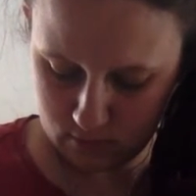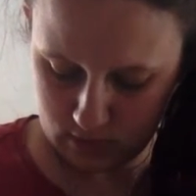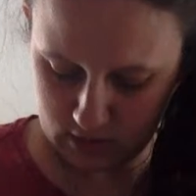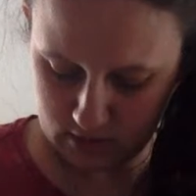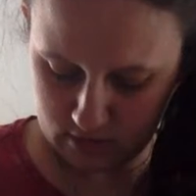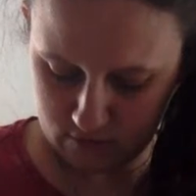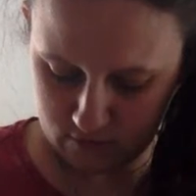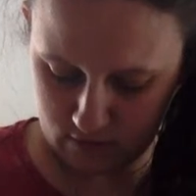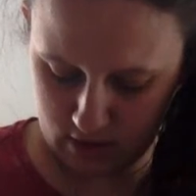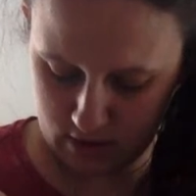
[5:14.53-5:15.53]
that's a
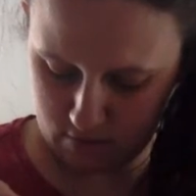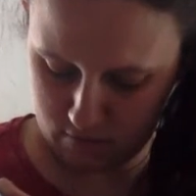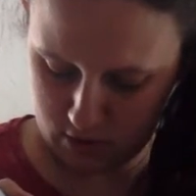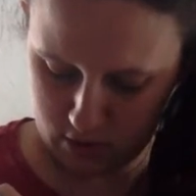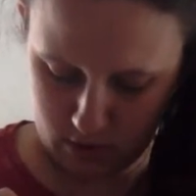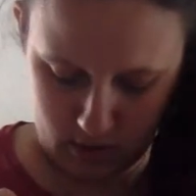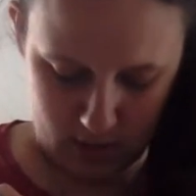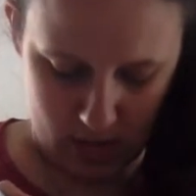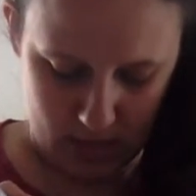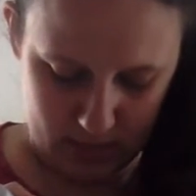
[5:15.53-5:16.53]
5,
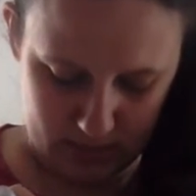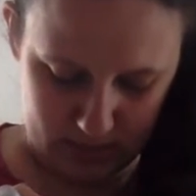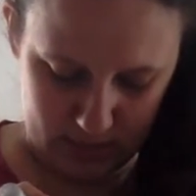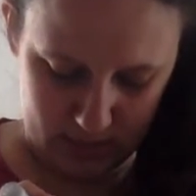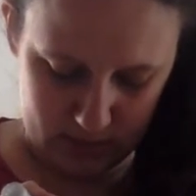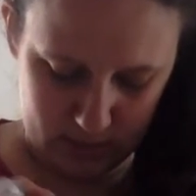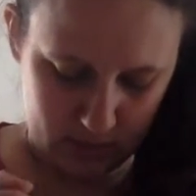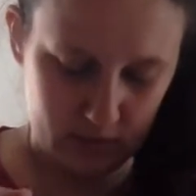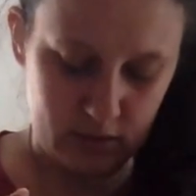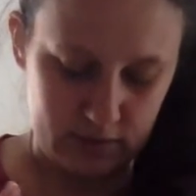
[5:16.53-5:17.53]
and this is
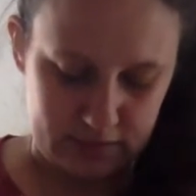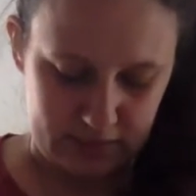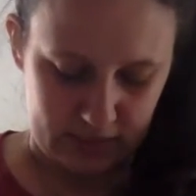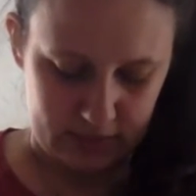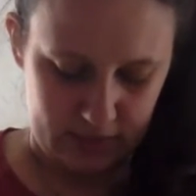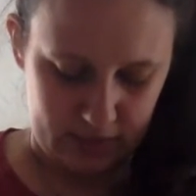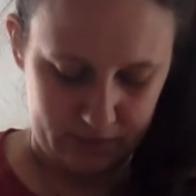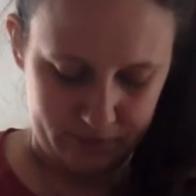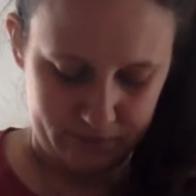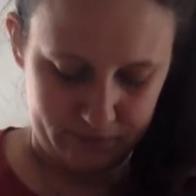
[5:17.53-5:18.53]
60.
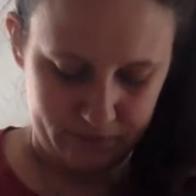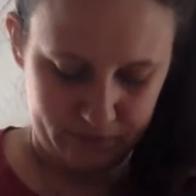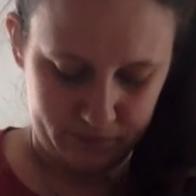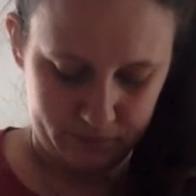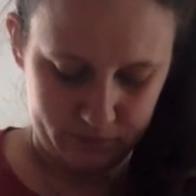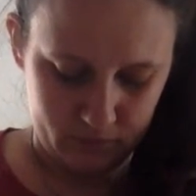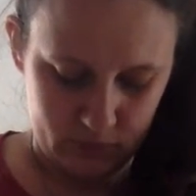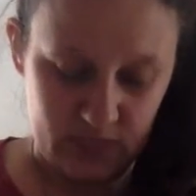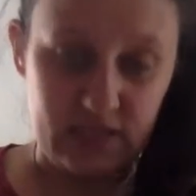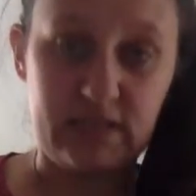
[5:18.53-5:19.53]

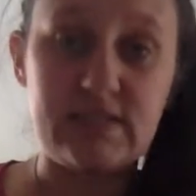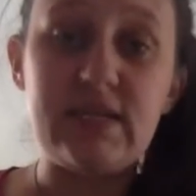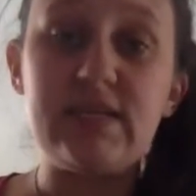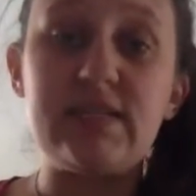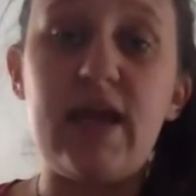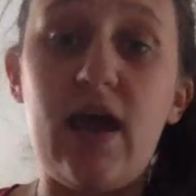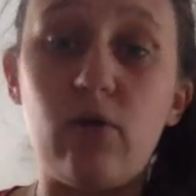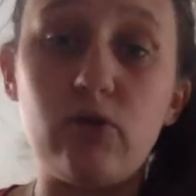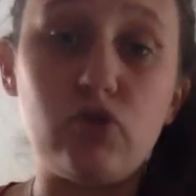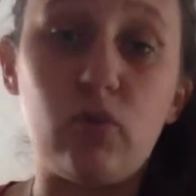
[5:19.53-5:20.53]
60 is an
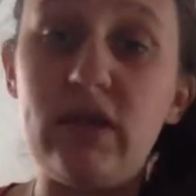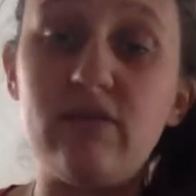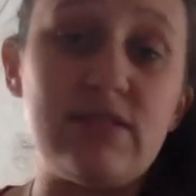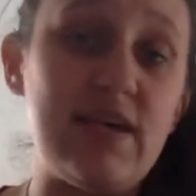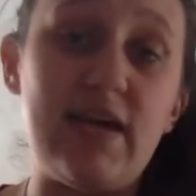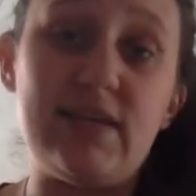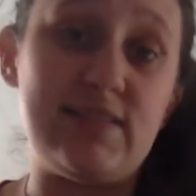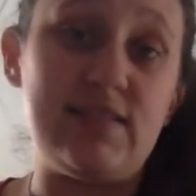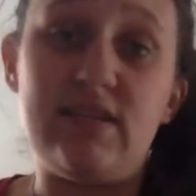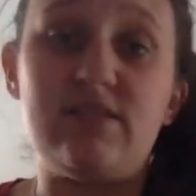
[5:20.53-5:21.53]
hour, so we never say
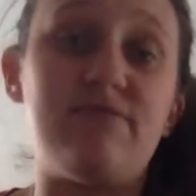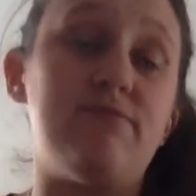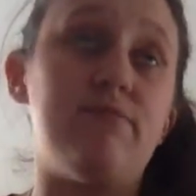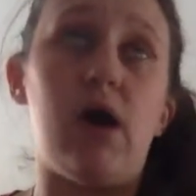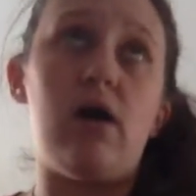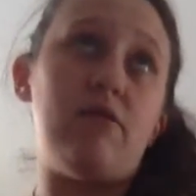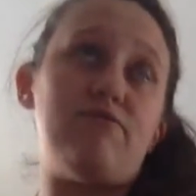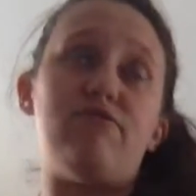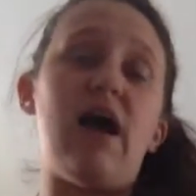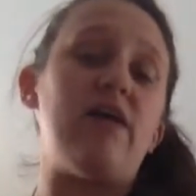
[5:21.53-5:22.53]
it's
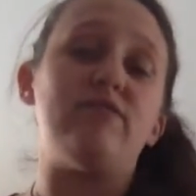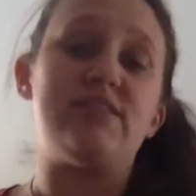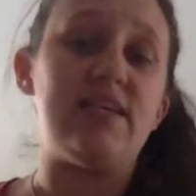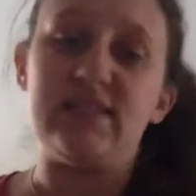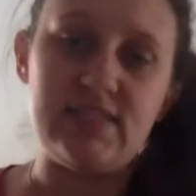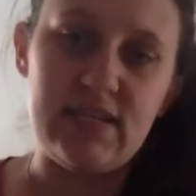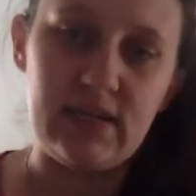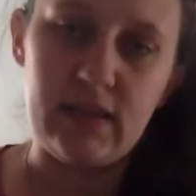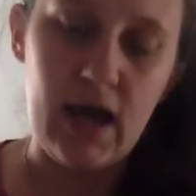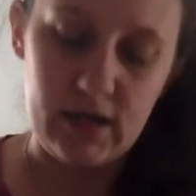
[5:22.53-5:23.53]
5:60
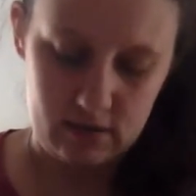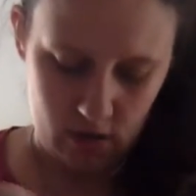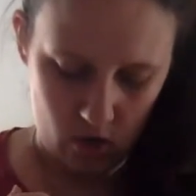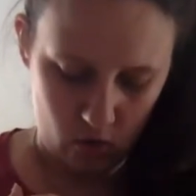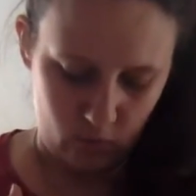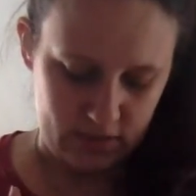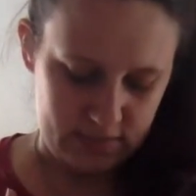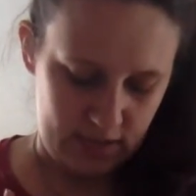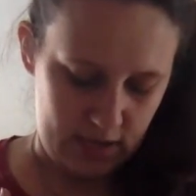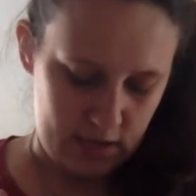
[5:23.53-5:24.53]
o'clock. We
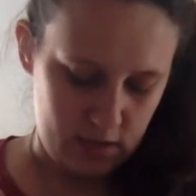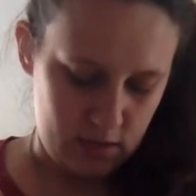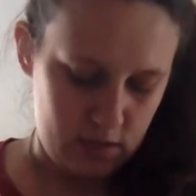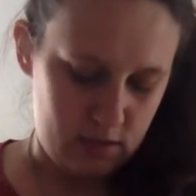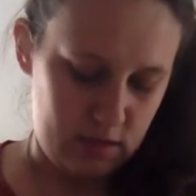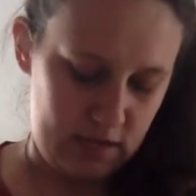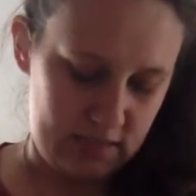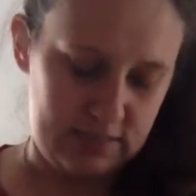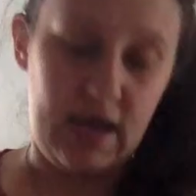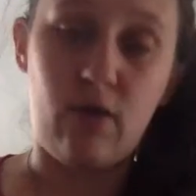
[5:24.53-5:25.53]
say the
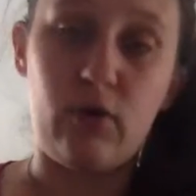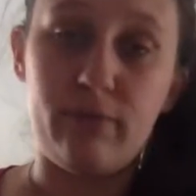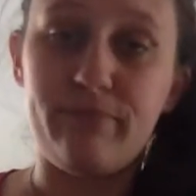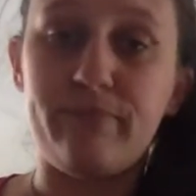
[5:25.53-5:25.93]
next hour.